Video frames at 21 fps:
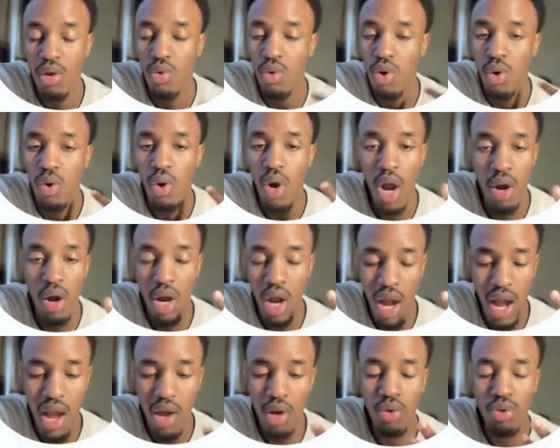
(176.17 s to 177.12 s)
or
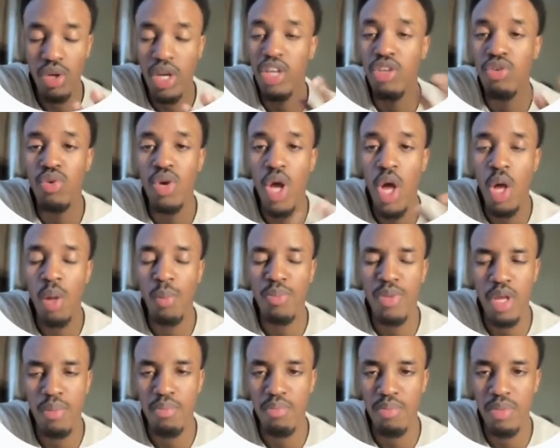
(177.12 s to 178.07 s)
how can you help
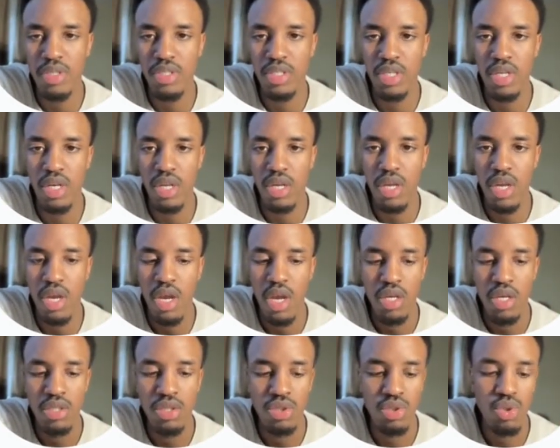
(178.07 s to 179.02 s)
them, basically.
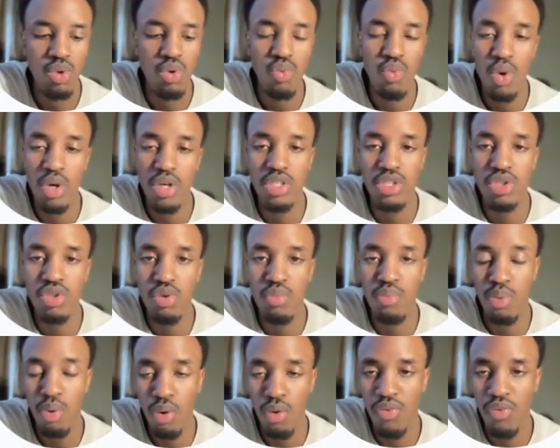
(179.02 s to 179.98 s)
So what is your
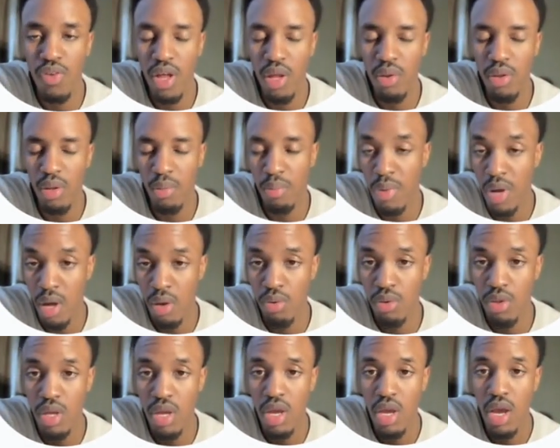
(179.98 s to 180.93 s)
profile
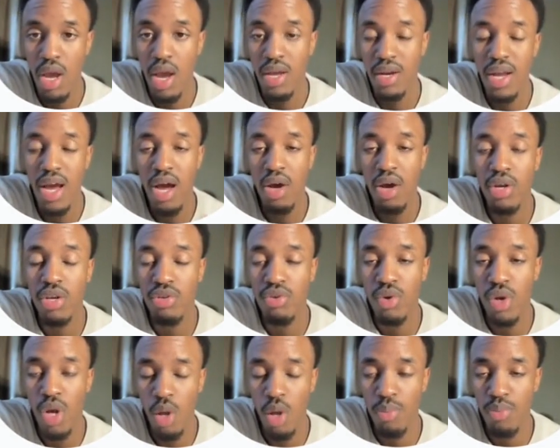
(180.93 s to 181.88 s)
about, and how you
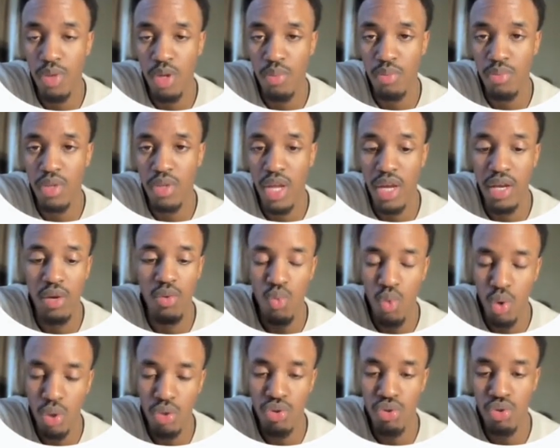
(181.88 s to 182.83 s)
help them? Like,
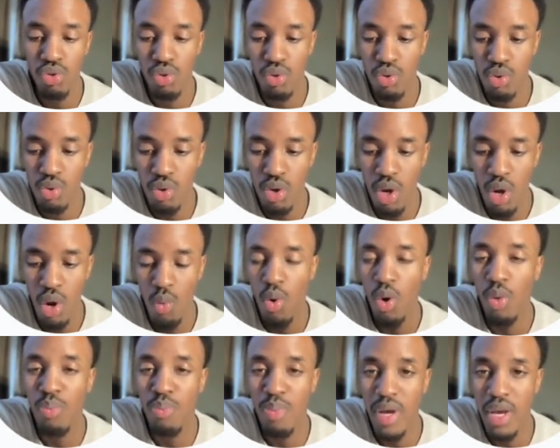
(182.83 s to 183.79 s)
what
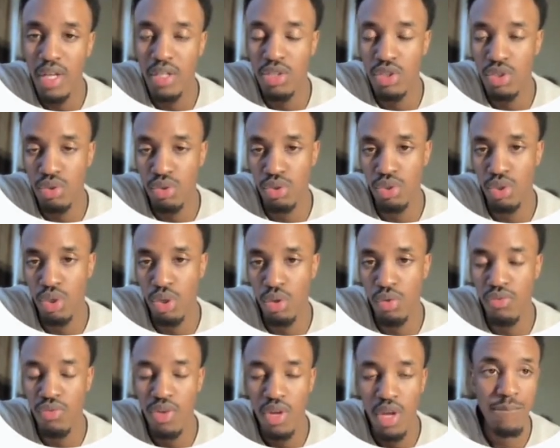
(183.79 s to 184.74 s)
pain do you
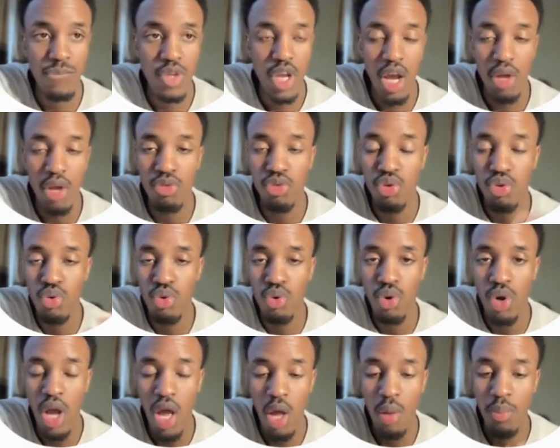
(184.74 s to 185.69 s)
solve, and how do you
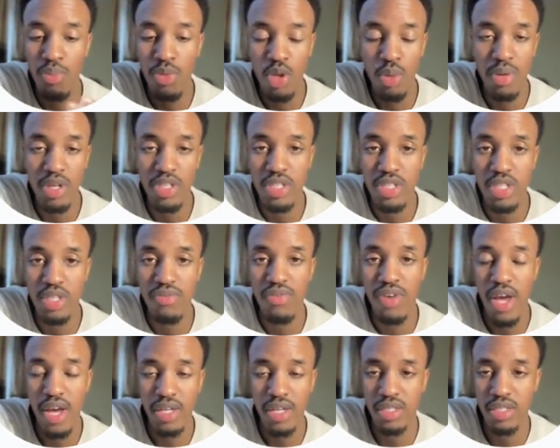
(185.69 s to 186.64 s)
help them achieve
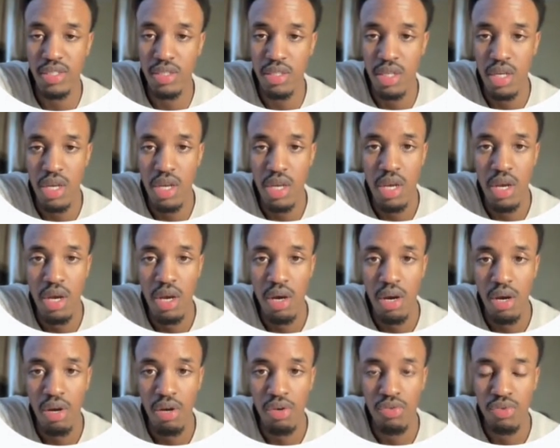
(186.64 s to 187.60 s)
X
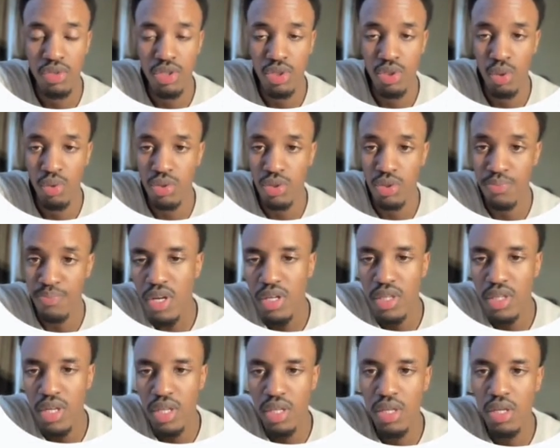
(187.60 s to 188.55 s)
results?
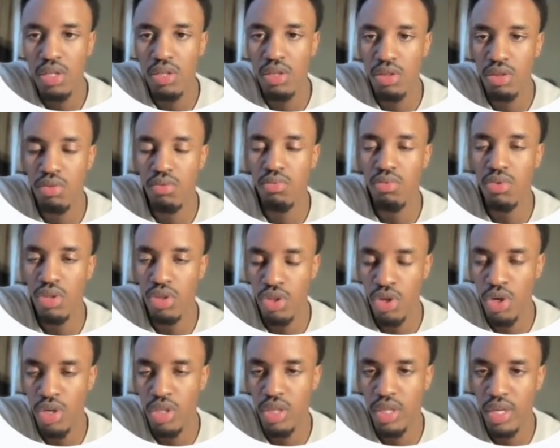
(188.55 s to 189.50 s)
Then the
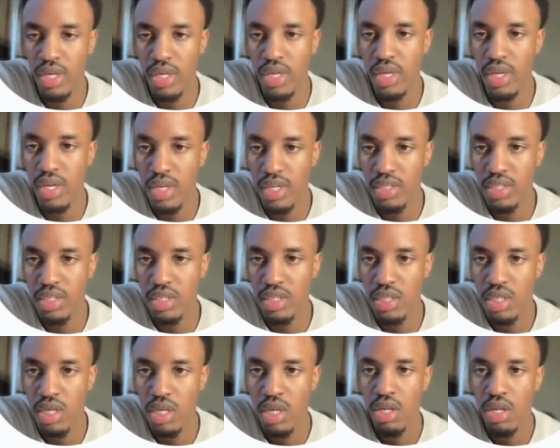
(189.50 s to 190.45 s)
third thing is
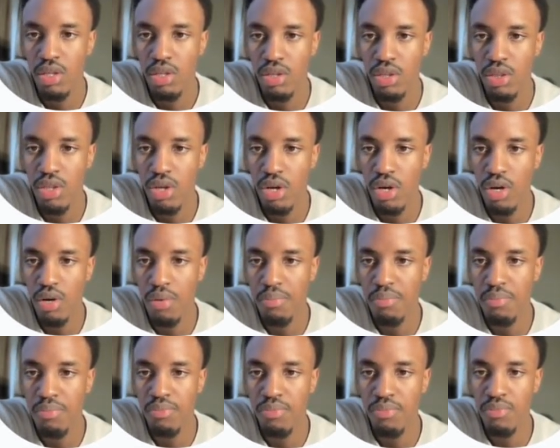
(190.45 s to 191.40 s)

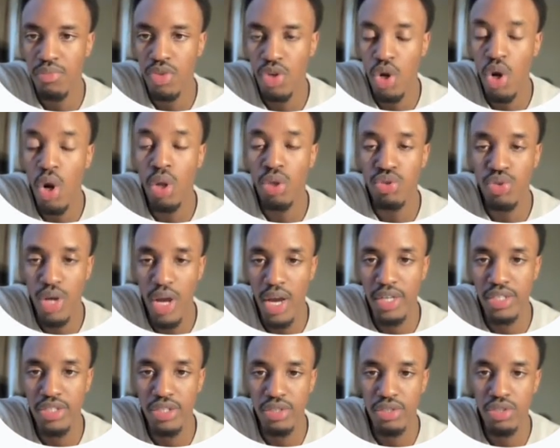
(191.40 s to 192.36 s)
the call to
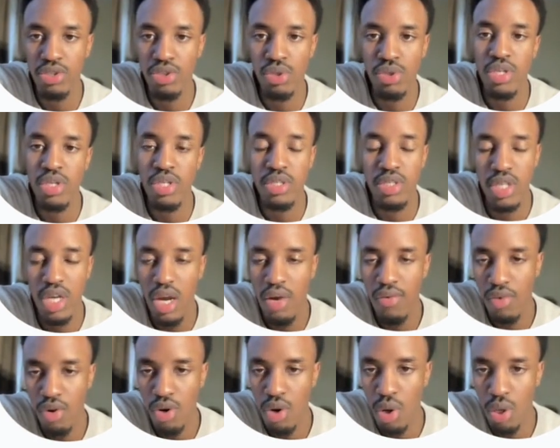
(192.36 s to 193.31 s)
action. So you need to have
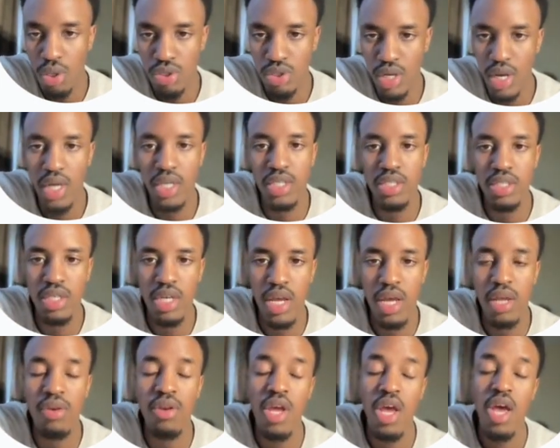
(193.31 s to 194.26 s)
a call to action,
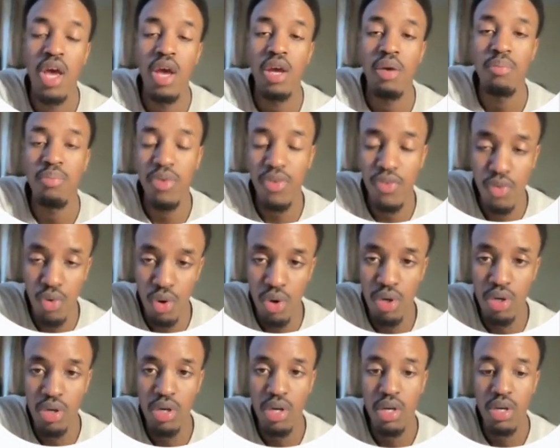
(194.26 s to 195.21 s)
and before